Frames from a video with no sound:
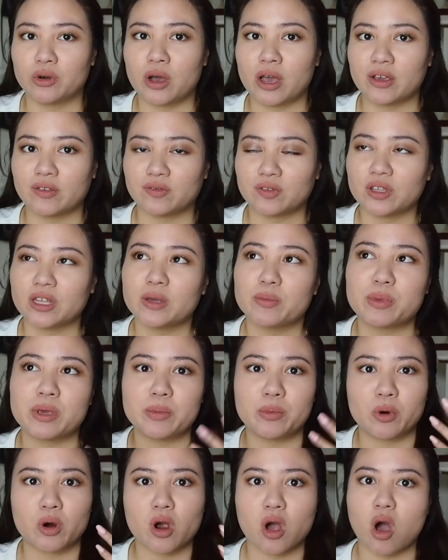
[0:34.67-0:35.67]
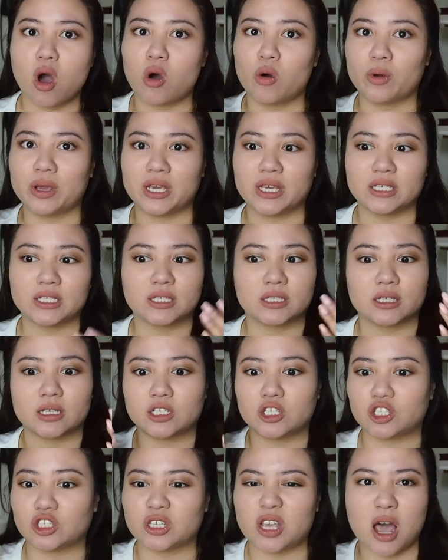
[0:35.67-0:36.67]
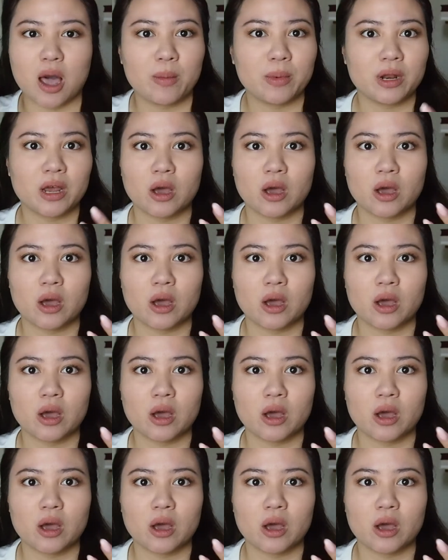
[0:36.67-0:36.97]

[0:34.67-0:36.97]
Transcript: I feel like people are always just coming